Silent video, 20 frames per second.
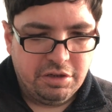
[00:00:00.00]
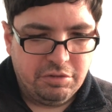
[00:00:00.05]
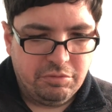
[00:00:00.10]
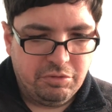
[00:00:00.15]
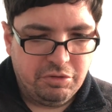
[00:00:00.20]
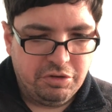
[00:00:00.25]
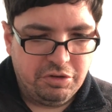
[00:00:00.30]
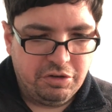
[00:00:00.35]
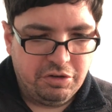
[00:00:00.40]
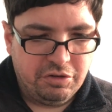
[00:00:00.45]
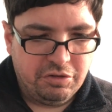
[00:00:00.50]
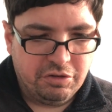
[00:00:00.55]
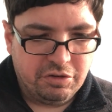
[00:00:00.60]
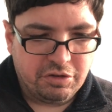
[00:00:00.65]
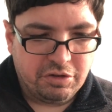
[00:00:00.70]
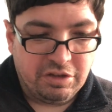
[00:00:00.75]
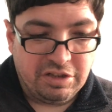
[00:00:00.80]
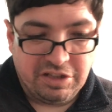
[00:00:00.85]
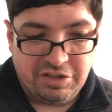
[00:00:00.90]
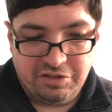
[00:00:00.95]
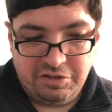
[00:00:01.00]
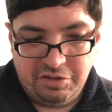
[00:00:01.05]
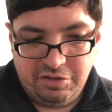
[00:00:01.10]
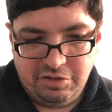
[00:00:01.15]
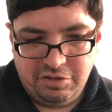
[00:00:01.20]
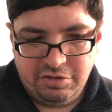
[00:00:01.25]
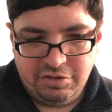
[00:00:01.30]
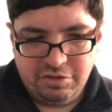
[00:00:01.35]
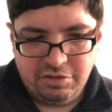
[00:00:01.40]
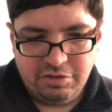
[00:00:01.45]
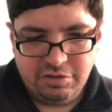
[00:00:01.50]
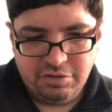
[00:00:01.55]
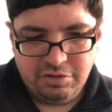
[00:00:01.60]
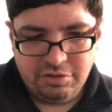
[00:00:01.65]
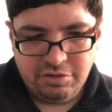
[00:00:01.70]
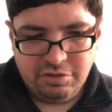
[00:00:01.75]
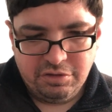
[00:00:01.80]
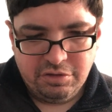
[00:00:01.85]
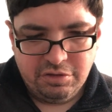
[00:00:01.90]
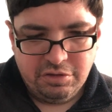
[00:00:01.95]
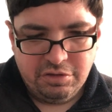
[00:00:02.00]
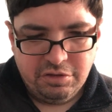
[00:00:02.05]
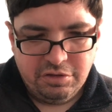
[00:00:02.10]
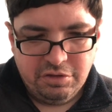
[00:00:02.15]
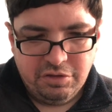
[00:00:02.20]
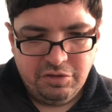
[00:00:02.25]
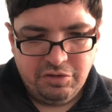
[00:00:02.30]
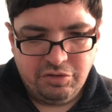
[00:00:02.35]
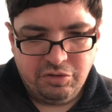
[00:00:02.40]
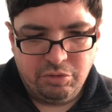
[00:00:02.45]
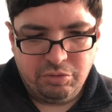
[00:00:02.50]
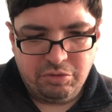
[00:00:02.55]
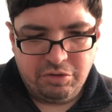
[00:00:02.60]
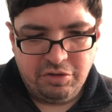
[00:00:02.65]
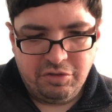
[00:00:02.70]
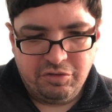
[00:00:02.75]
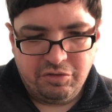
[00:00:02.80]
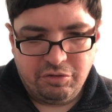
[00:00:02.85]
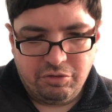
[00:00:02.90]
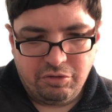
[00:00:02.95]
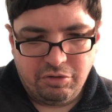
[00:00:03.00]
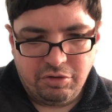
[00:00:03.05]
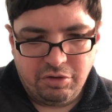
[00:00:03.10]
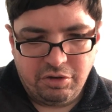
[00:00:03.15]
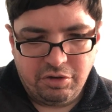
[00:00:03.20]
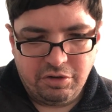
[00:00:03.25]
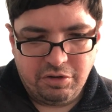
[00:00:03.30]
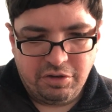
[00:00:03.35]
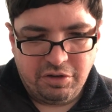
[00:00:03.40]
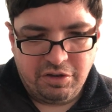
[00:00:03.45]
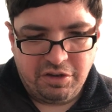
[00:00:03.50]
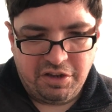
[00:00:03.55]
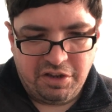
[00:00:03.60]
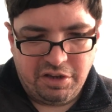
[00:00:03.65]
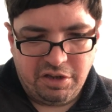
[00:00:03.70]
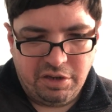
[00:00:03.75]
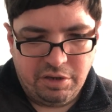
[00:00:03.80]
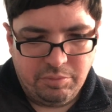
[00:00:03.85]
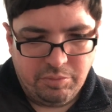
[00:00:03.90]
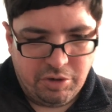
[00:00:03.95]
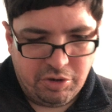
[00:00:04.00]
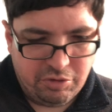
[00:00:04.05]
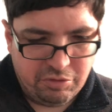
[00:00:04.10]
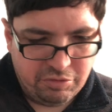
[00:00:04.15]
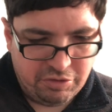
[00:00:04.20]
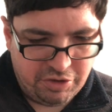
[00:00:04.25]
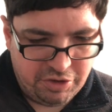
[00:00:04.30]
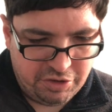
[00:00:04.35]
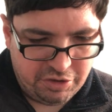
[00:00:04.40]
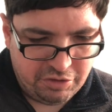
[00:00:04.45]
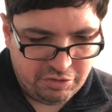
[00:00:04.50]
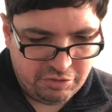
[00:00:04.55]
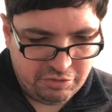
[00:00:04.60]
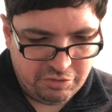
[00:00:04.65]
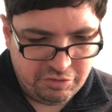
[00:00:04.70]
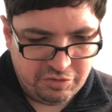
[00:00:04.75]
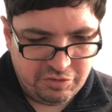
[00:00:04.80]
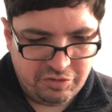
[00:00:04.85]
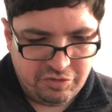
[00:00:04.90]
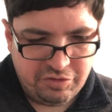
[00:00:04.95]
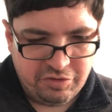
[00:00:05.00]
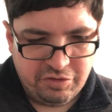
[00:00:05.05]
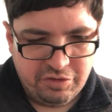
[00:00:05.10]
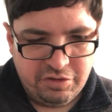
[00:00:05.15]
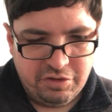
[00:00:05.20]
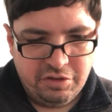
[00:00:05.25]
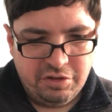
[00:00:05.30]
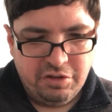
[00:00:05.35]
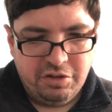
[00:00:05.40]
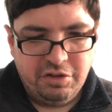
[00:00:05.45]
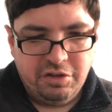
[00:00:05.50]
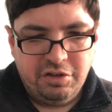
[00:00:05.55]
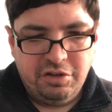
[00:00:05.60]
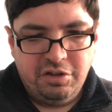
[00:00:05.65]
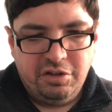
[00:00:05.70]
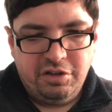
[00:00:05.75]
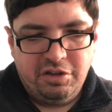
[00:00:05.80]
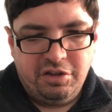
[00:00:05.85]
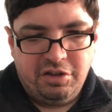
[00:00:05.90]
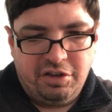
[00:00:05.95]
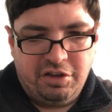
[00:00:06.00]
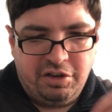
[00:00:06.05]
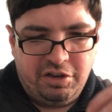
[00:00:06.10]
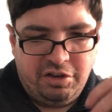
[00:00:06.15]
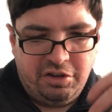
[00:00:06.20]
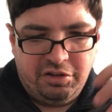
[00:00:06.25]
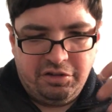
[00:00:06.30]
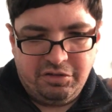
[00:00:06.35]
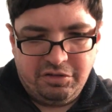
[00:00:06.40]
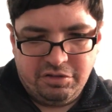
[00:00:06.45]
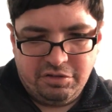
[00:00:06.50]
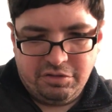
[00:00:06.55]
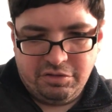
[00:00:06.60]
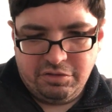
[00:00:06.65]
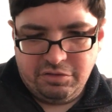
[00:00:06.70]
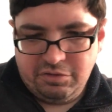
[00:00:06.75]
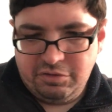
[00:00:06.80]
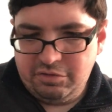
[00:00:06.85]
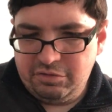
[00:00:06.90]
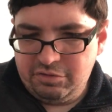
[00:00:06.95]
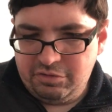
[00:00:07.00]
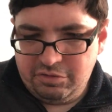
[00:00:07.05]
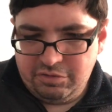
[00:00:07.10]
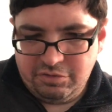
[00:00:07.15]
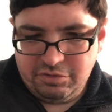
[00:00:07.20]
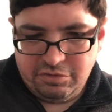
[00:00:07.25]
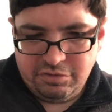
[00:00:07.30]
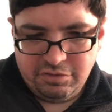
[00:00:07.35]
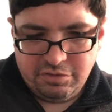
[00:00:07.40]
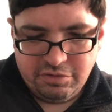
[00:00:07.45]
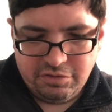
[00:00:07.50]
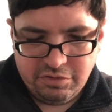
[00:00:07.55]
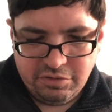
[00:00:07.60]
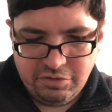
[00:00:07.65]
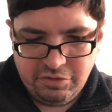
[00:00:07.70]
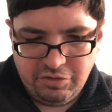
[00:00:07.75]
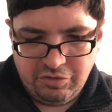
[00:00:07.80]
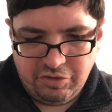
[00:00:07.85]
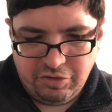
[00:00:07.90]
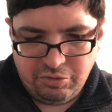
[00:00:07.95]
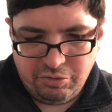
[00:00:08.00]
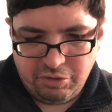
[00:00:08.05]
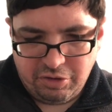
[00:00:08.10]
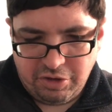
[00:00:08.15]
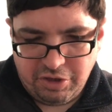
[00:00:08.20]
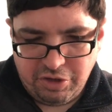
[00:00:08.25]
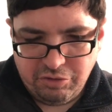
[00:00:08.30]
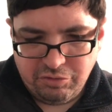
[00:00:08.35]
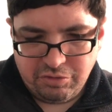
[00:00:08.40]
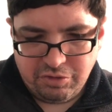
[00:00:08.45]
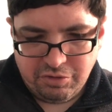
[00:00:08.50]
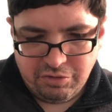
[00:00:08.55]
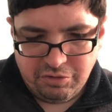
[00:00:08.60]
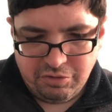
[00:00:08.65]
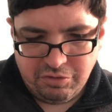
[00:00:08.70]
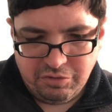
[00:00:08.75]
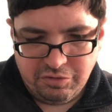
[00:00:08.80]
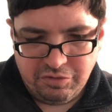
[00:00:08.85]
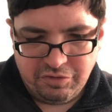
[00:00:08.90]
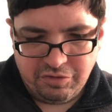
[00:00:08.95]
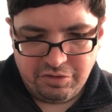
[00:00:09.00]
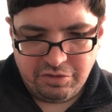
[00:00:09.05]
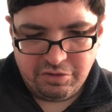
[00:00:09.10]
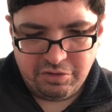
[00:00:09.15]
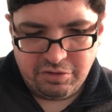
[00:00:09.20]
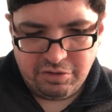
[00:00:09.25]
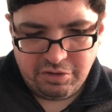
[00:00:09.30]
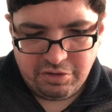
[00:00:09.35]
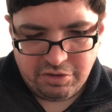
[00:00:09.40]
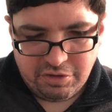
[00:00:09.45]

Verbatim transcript: where you're collecting tokens or mRNA cards and using organelle cards and